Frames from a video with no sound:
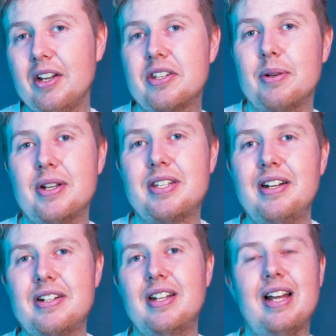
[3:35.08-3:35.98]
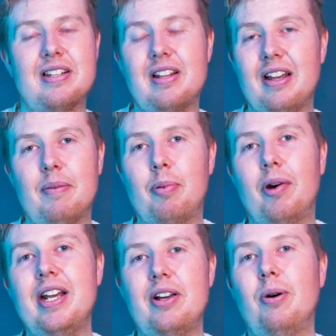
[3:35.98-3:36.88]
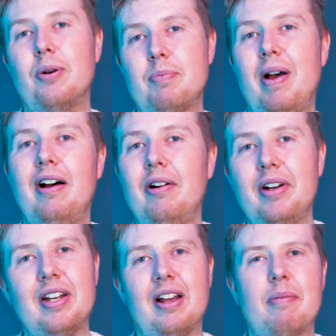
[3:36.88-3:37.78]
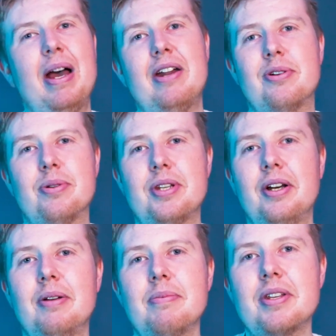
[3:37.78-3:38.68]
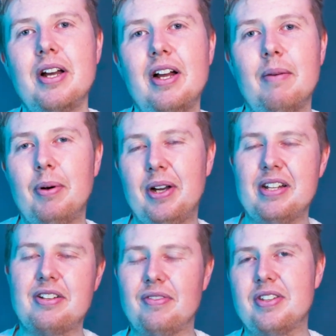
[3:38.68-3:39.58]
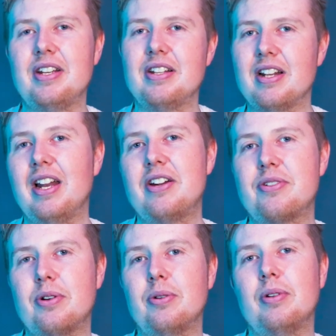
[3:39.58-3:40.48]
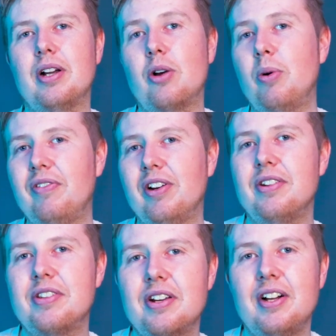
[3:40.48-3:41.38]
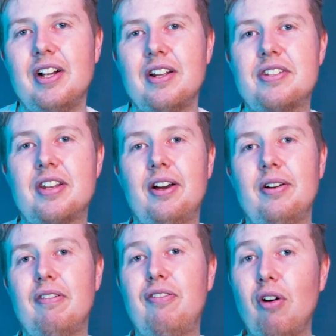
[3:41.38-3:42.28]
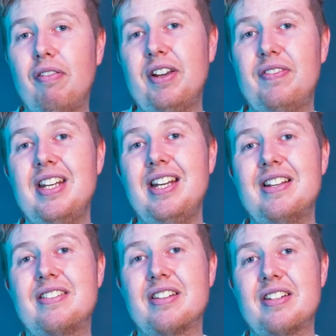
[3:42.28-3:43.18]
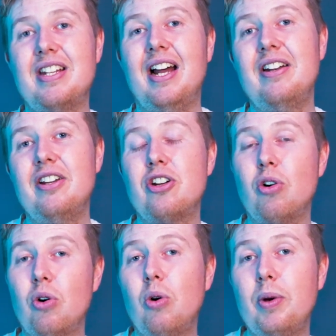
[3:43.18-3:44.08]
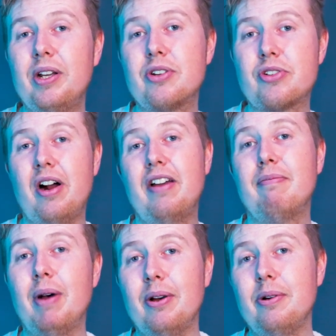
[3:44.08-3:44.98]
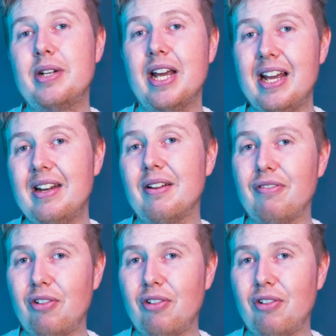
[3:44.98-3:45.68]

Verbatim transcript: So essentially that's like brake horsepower in like petrol terms, but it's obviously its electrical equivalent. So four fifty is the standard all-wheel drive mode in the